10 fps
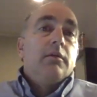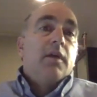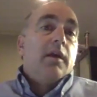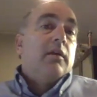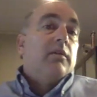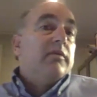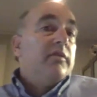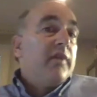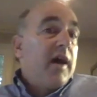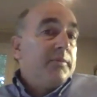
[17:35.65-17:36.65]
take a leave
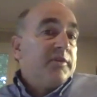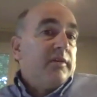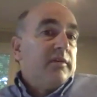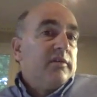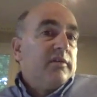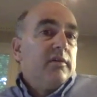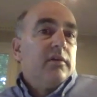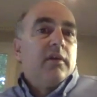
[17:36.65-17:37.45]
of absence?